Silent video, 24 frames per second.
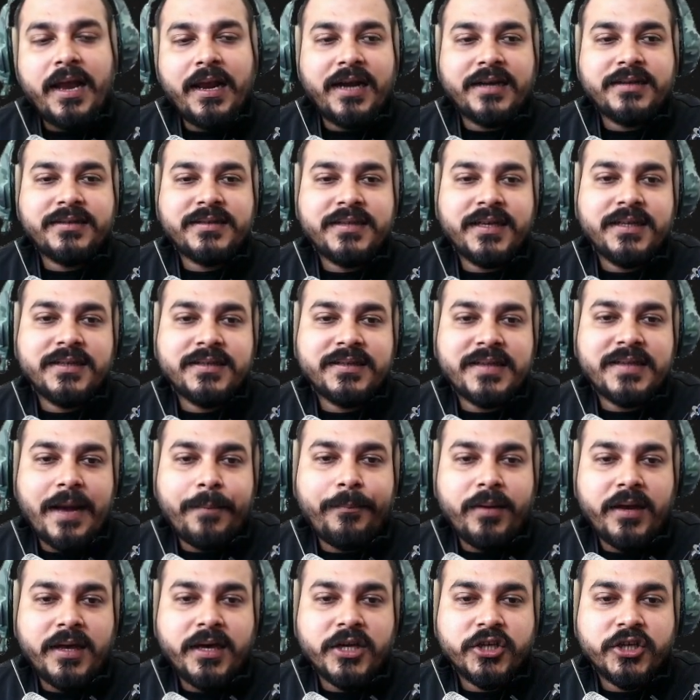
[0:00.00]
And let's say this
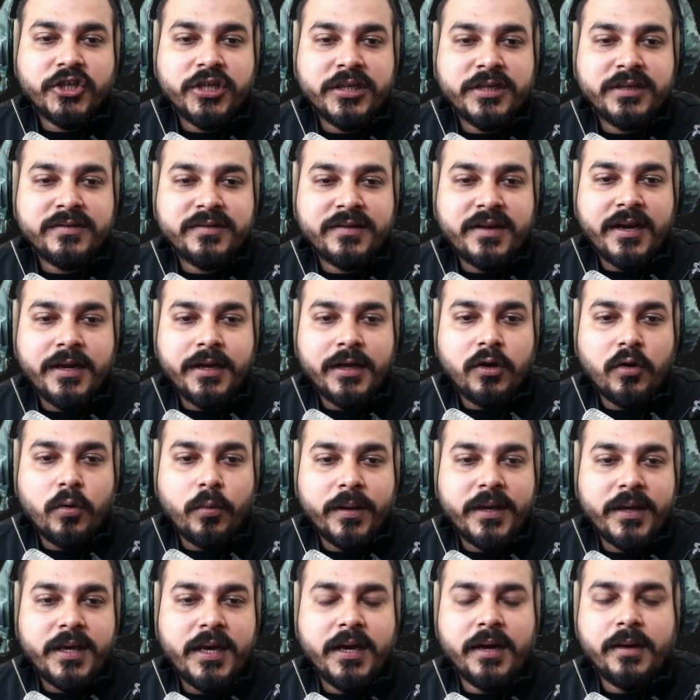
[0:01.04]
application is running
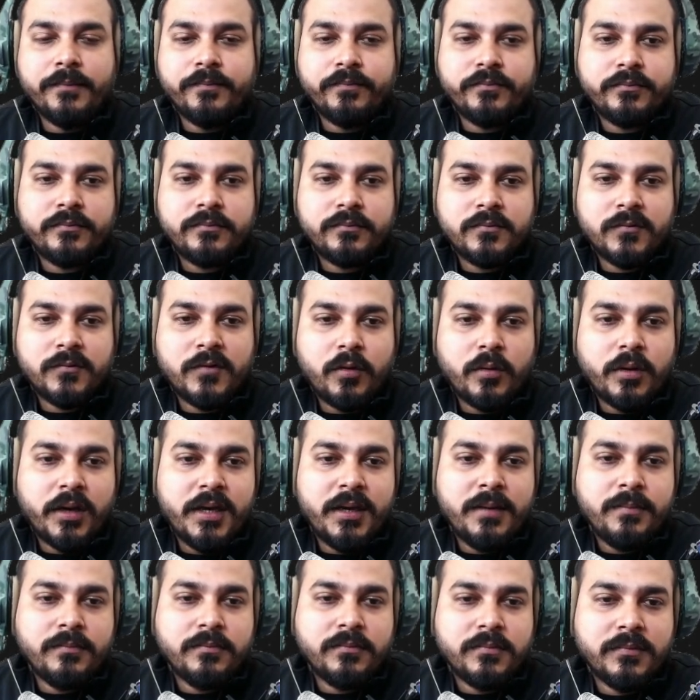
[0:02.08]
over here,
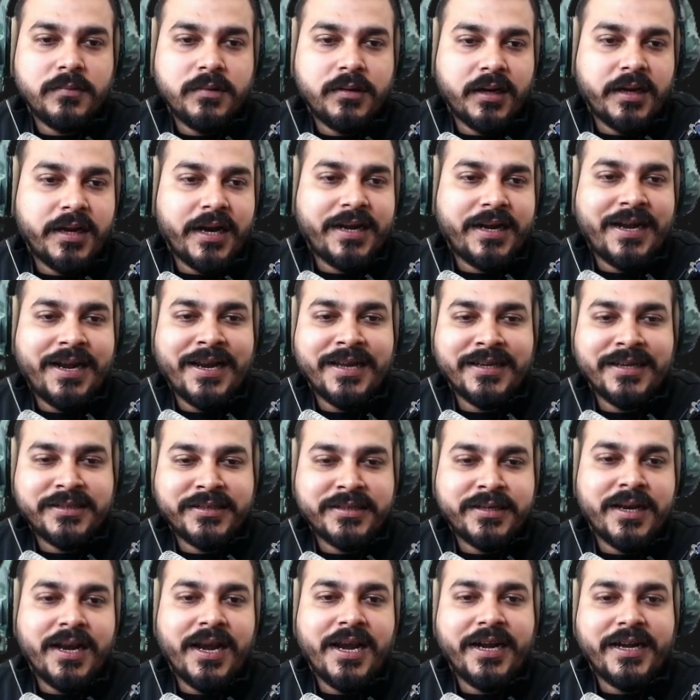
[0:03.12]
okay? The get
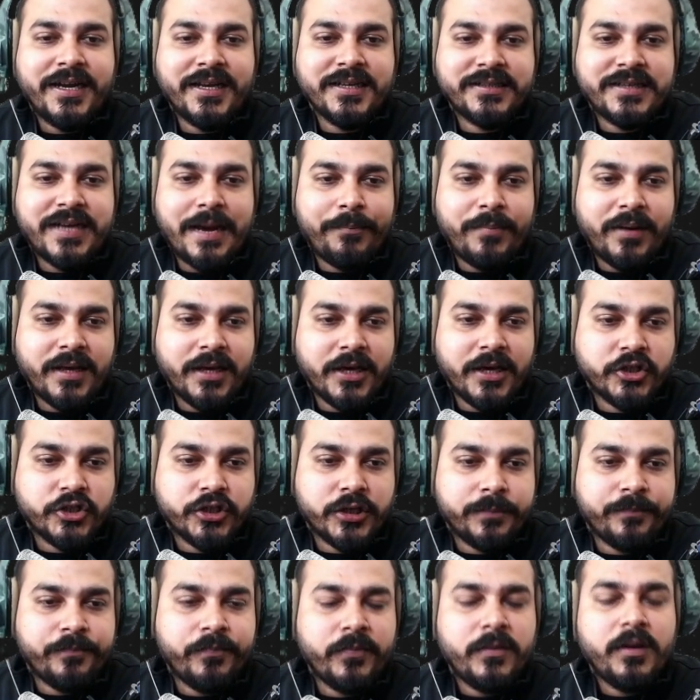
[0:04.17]
list latest
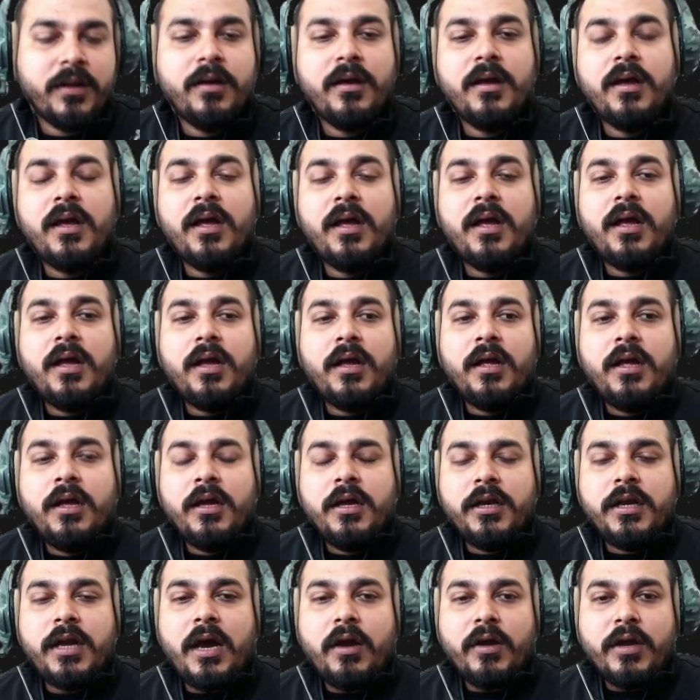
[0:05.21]
application.
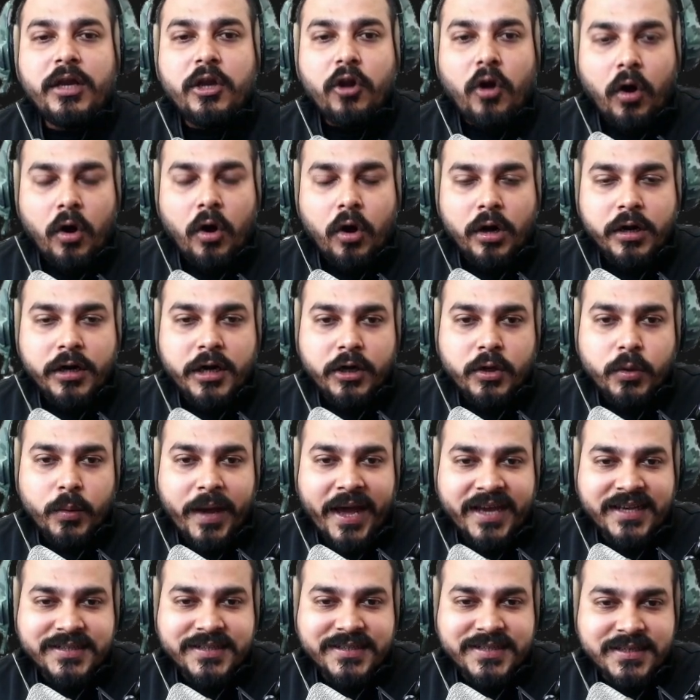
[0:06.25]
Now, in order to
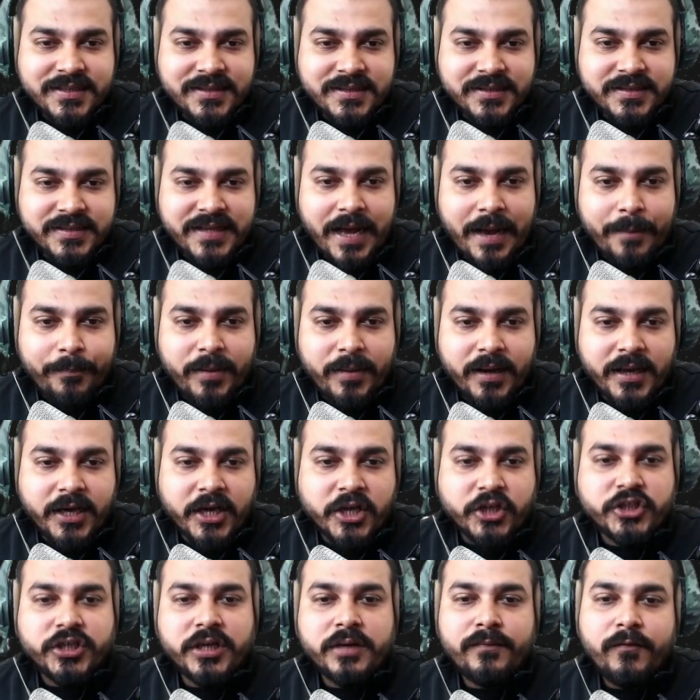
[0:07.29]
access this
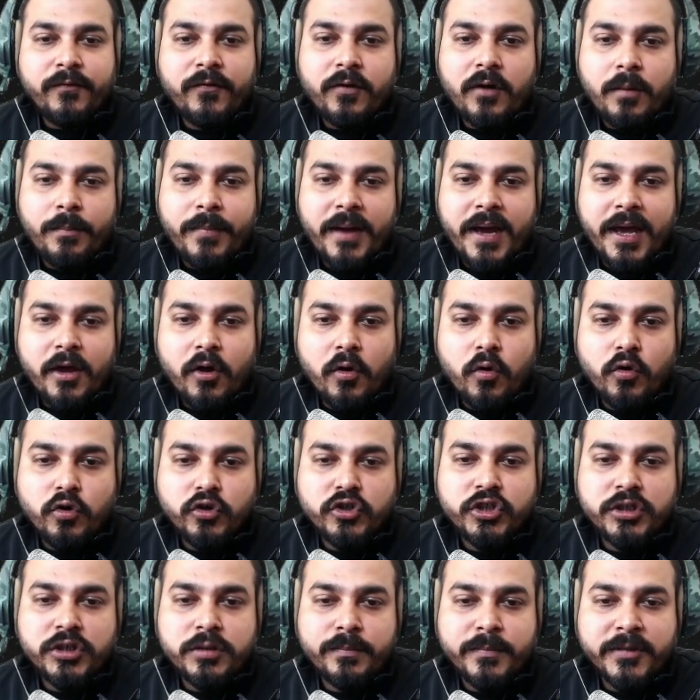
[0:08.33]
application from my
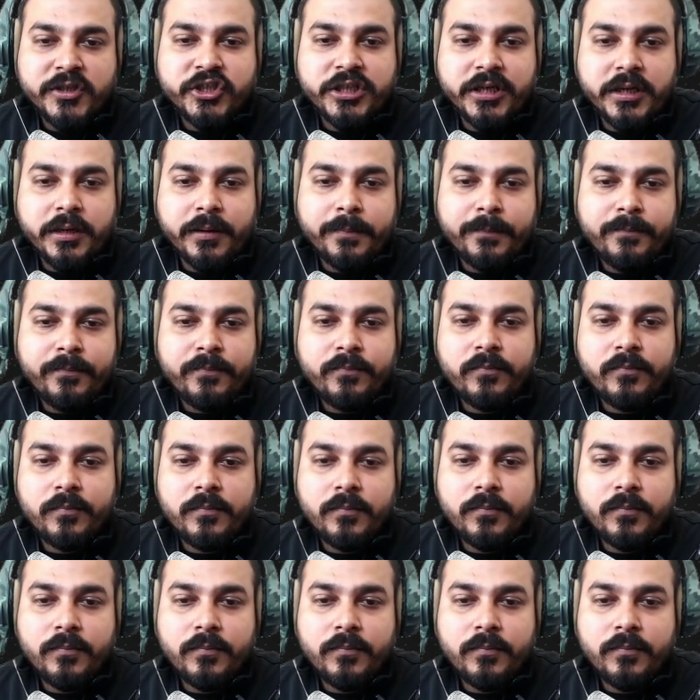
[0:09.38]
host machine,